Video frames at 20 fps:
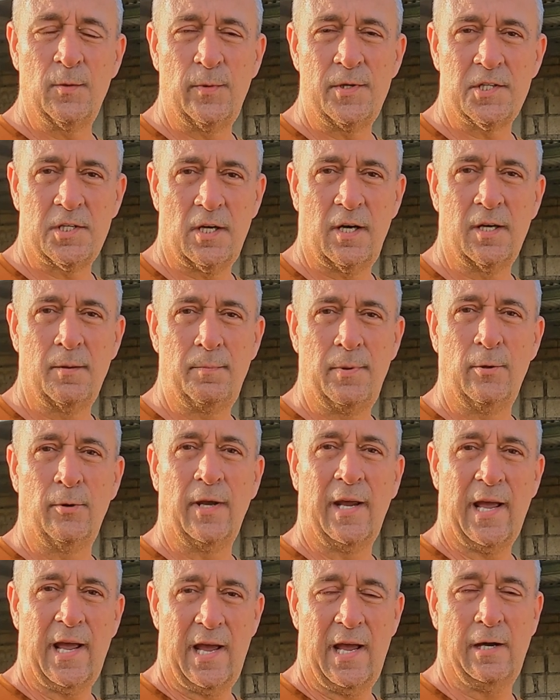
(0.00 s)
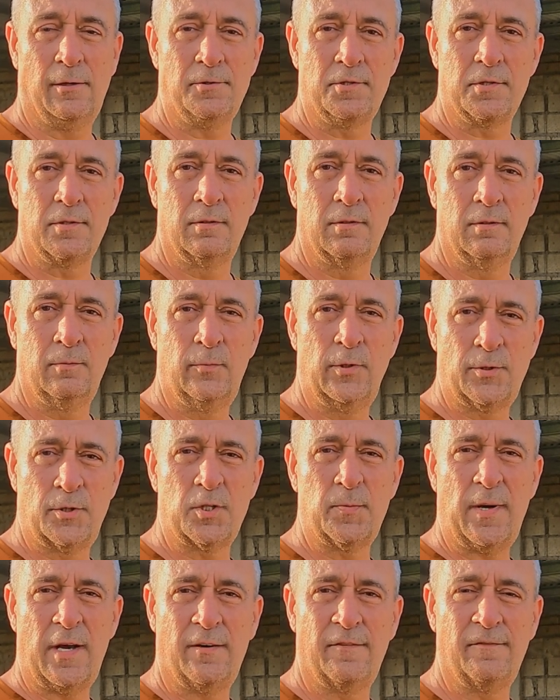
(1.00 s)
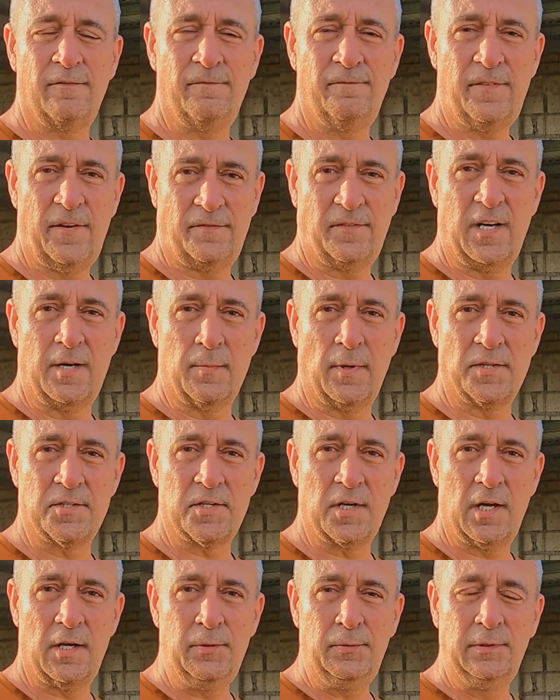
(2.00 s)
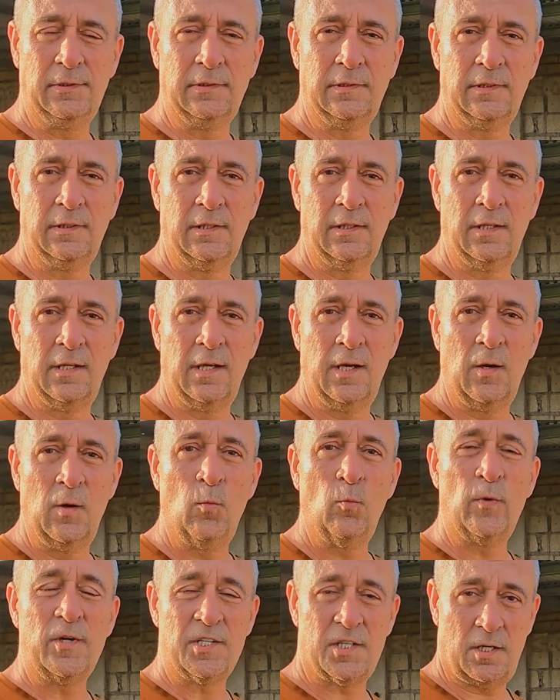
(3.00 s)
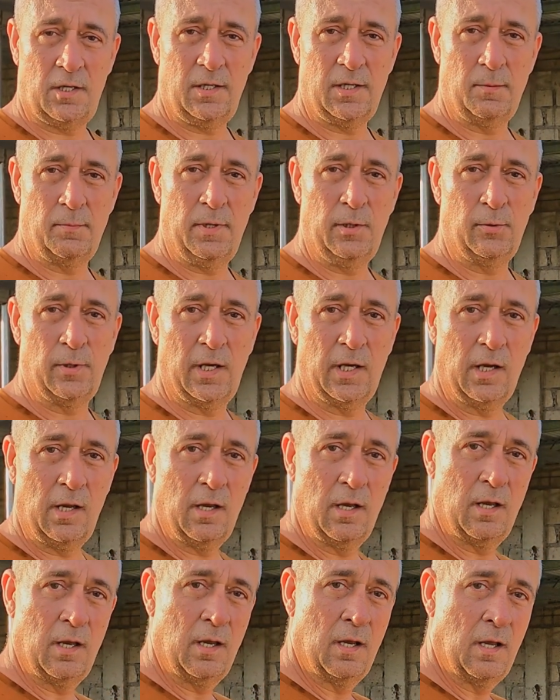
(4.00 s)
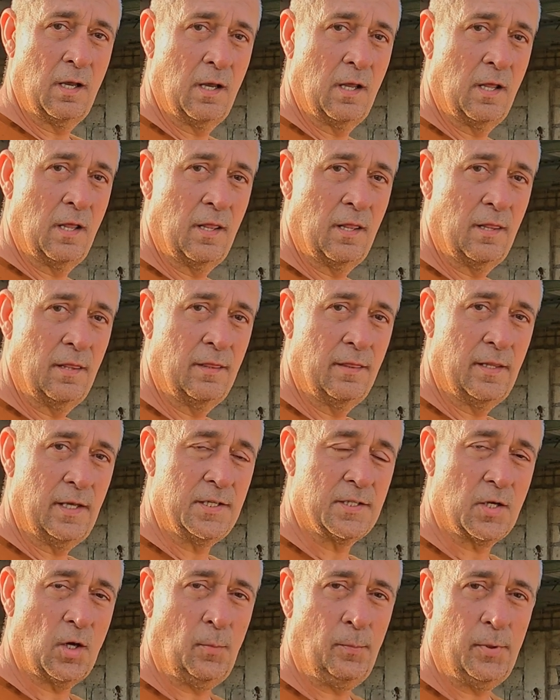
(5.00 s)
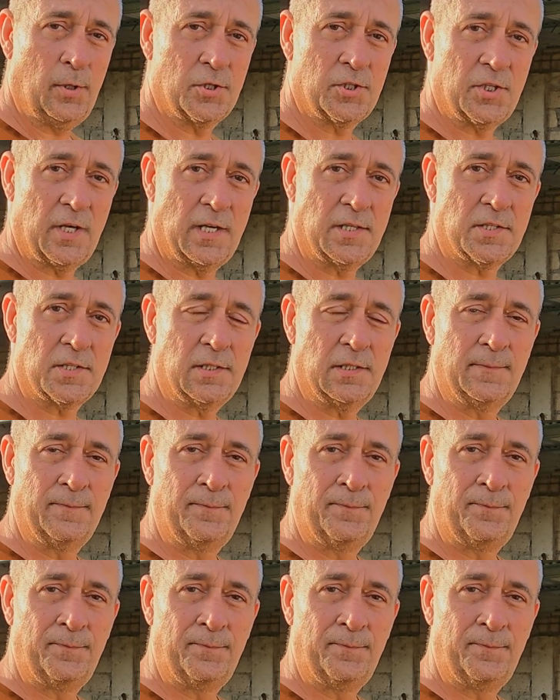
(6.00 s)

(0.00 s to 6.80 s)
that we started building our house, which was about 15 months ago, we started building these compost sheds.